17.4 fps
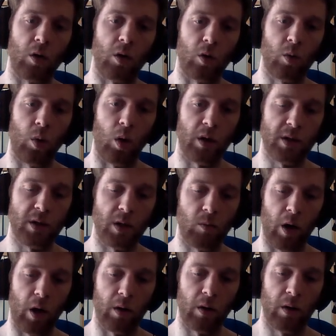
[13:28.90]
quality
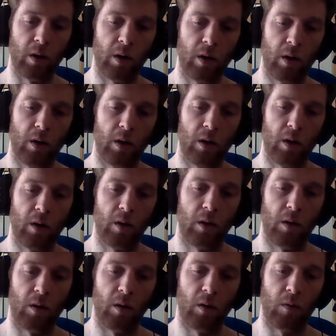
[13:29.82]
run
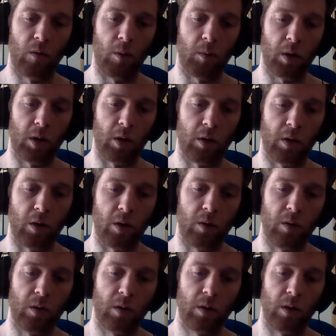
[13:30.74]
of what I'm gonna
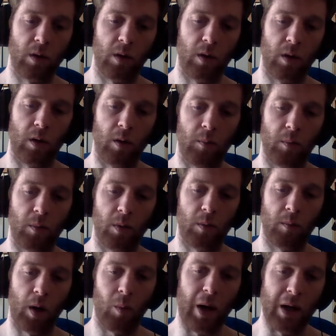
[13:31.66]
do.
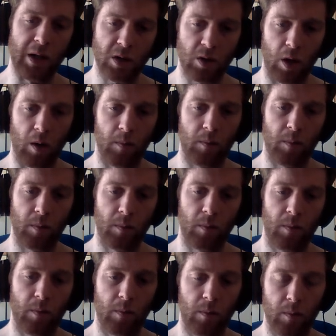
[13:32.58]
But my weight's gone up.
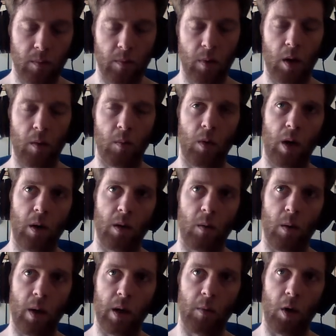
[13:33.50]
My weight
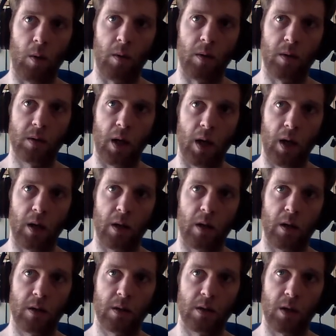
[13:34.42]
at the moment,
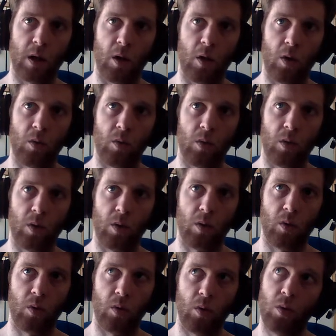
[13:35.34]
10
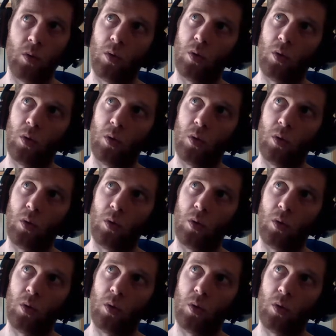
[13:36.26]
stone